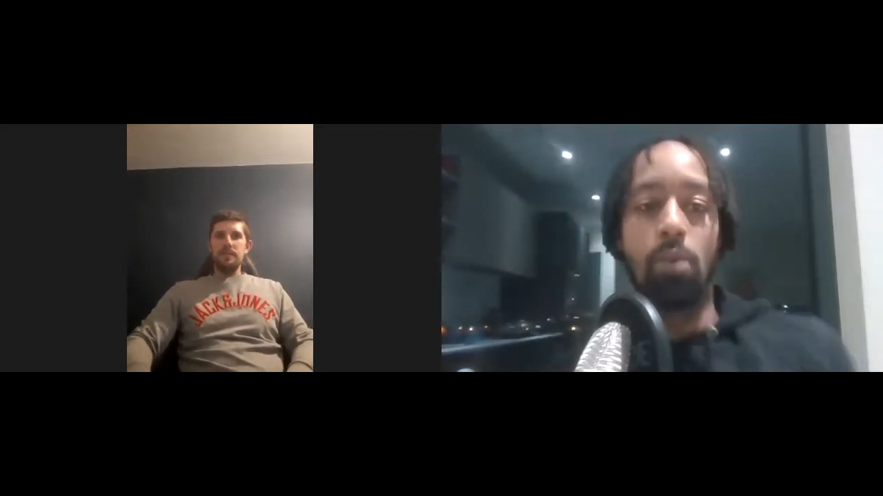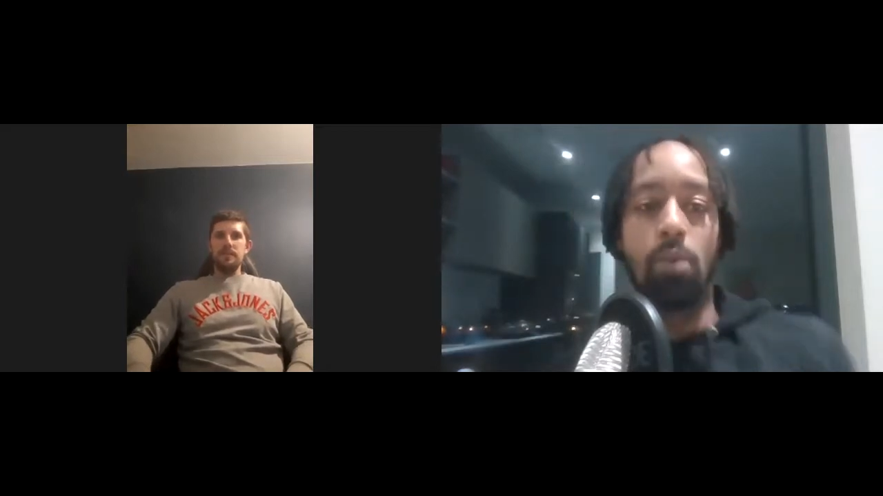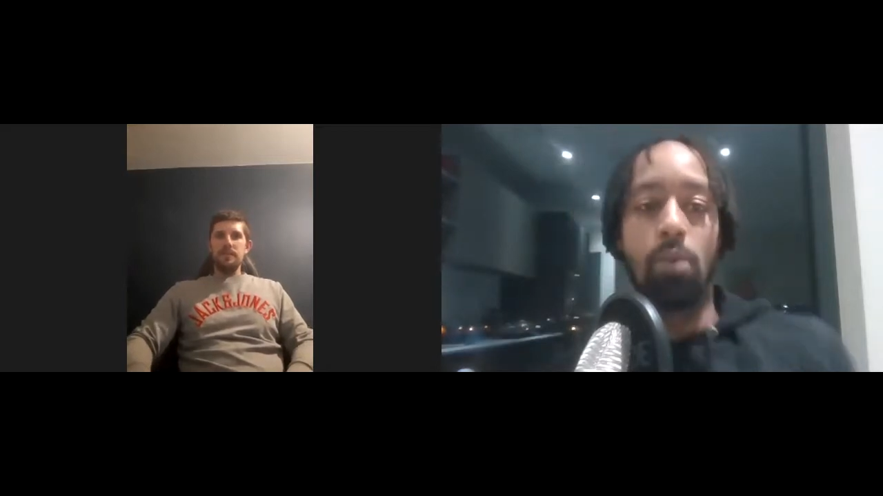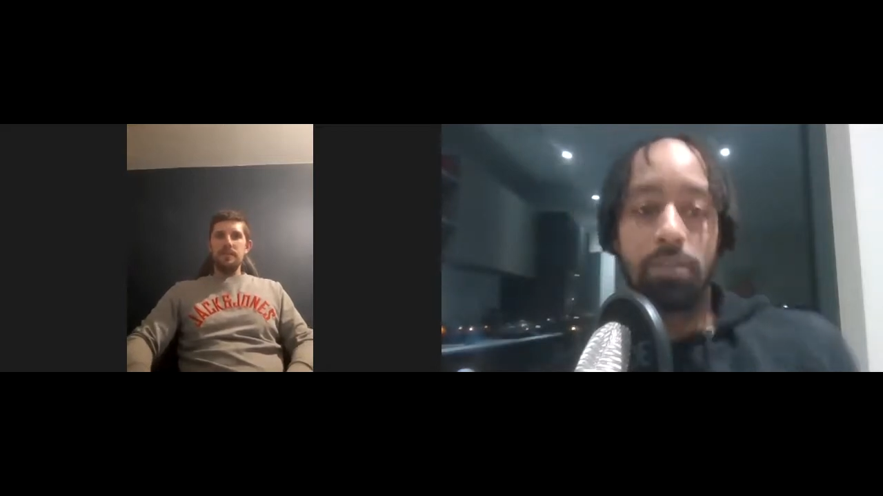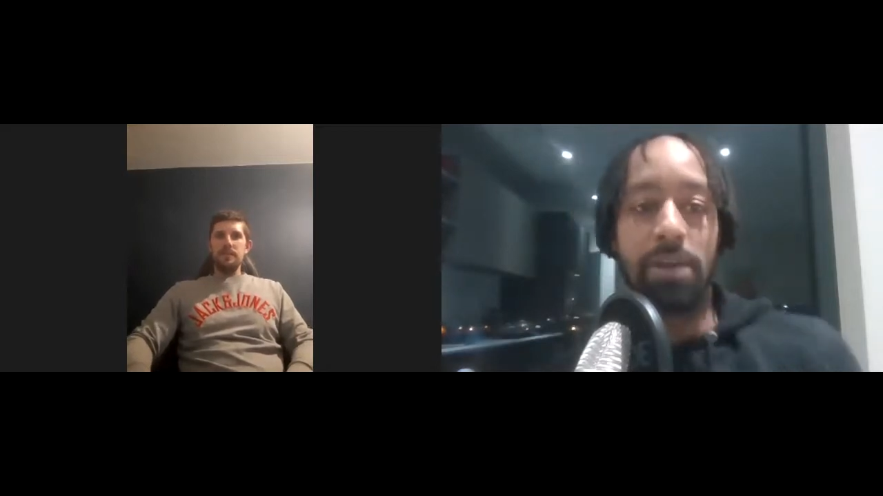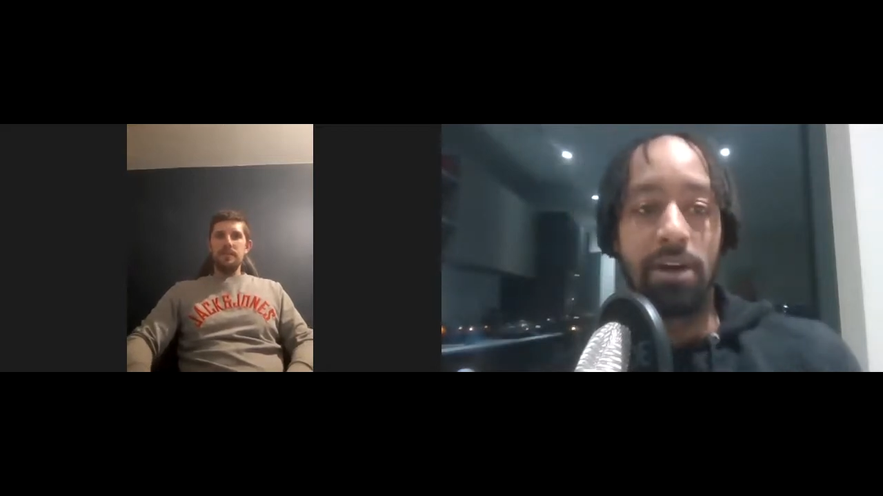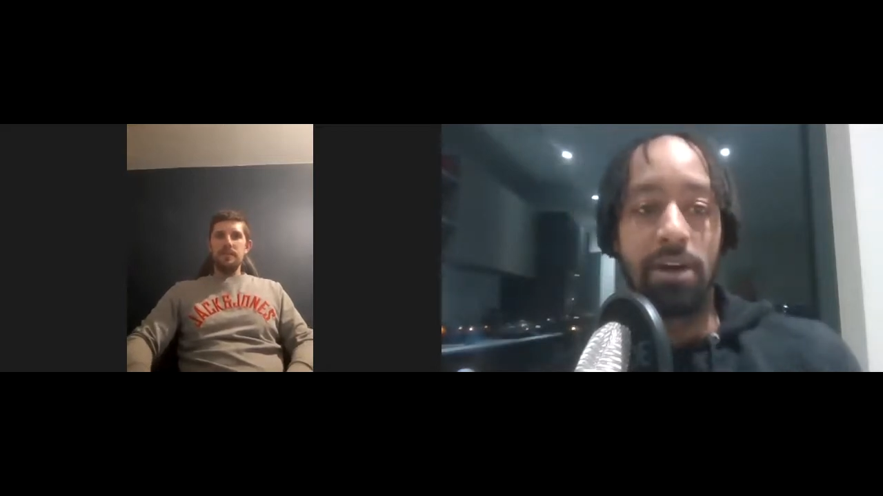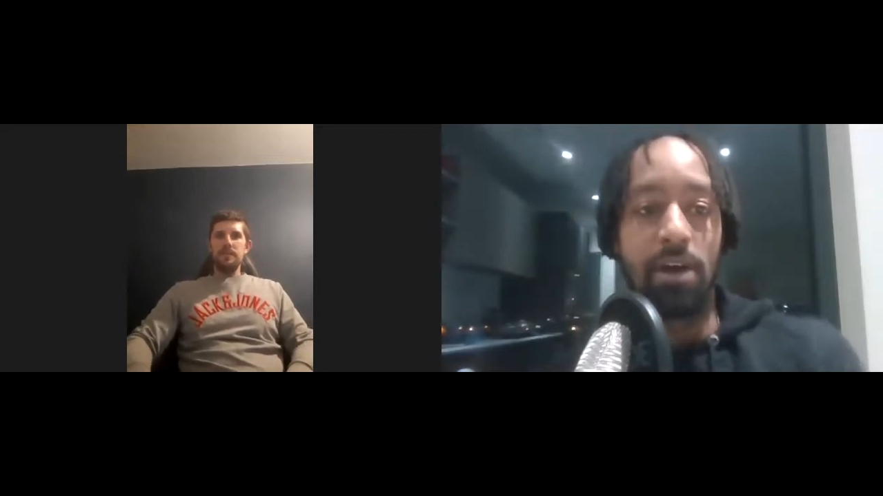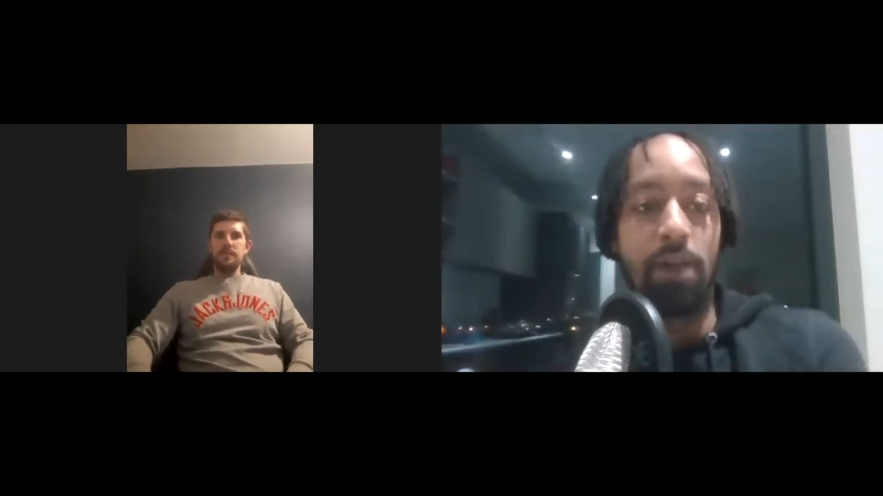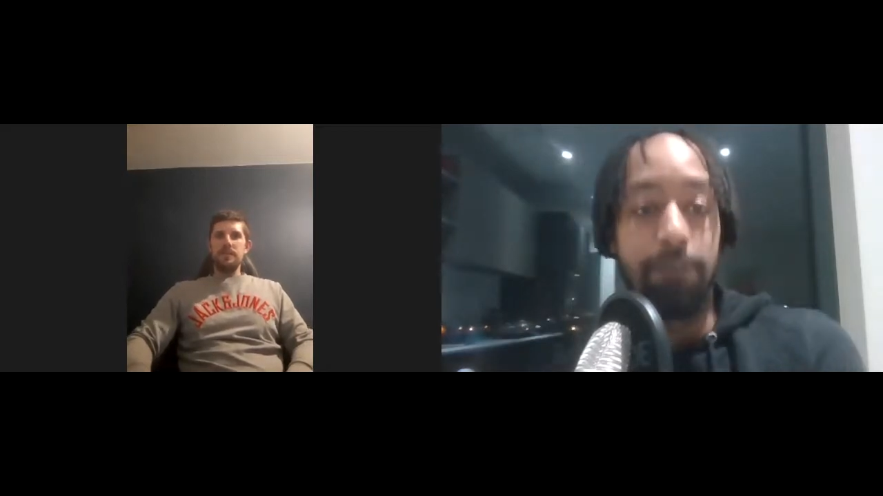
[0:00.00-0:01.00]
Wolfsberg
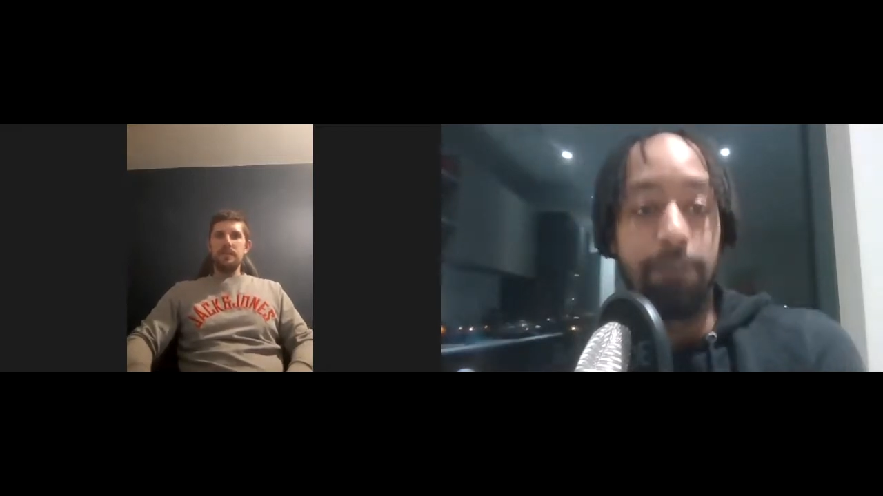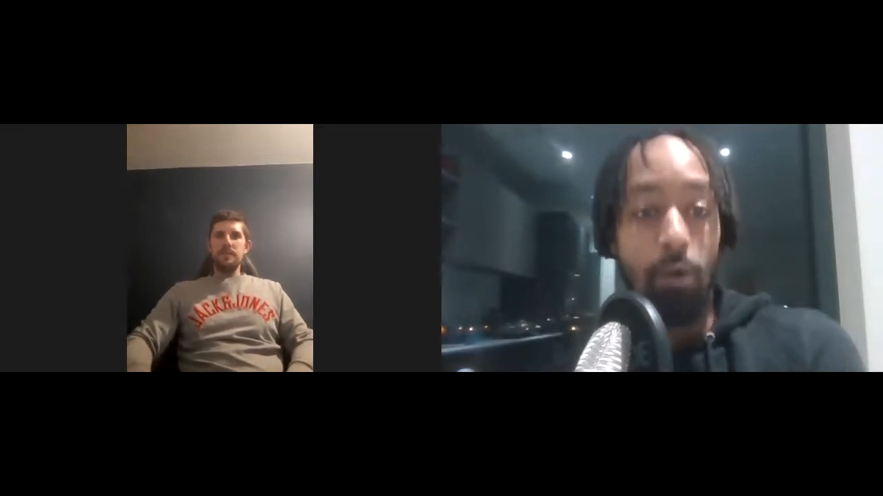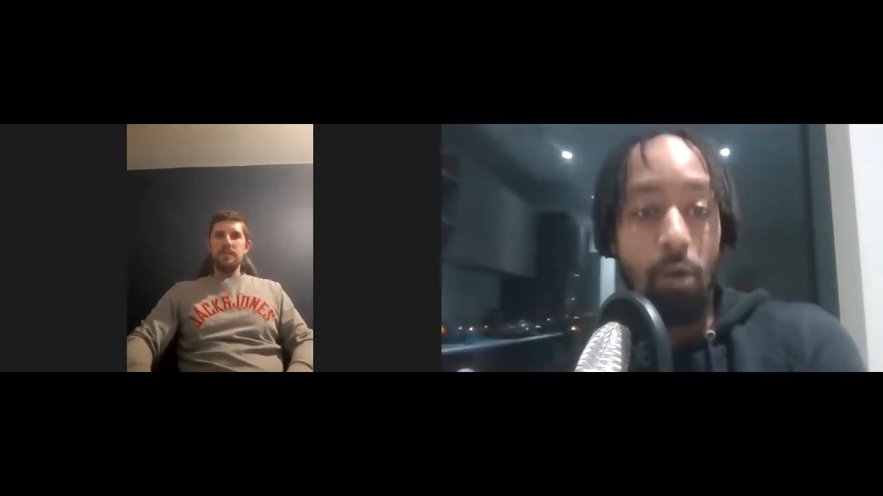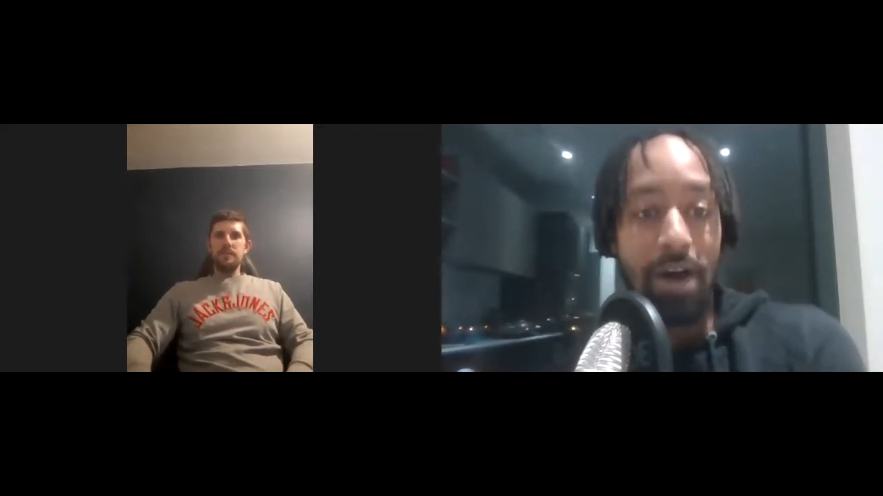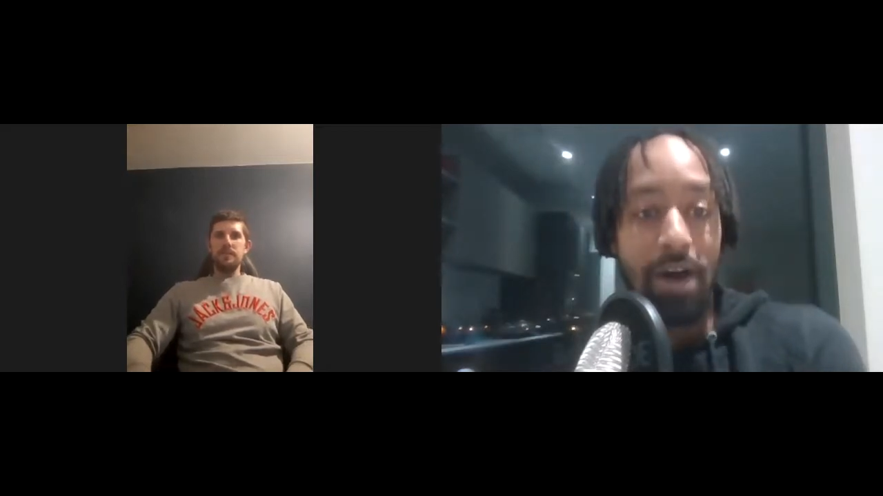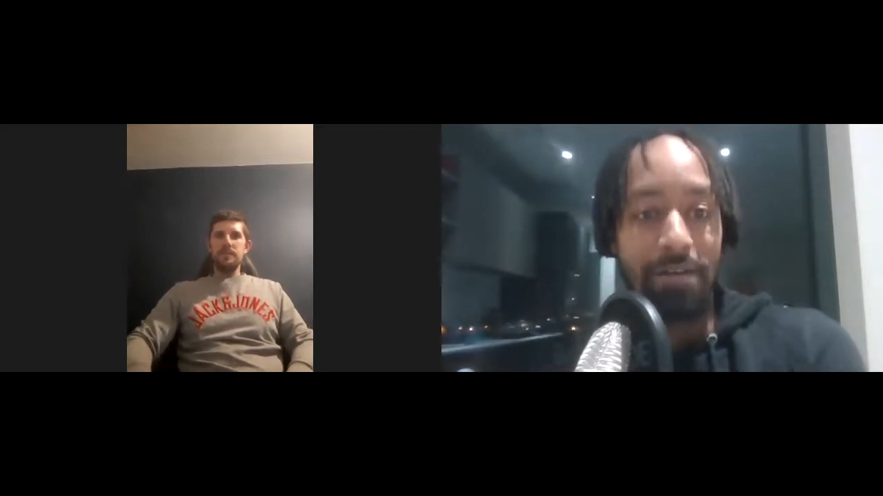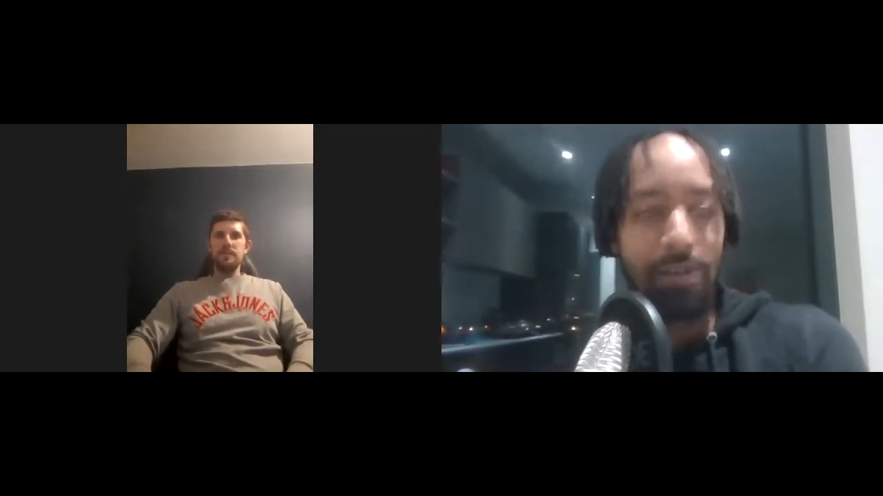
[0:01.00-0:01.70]
4-1.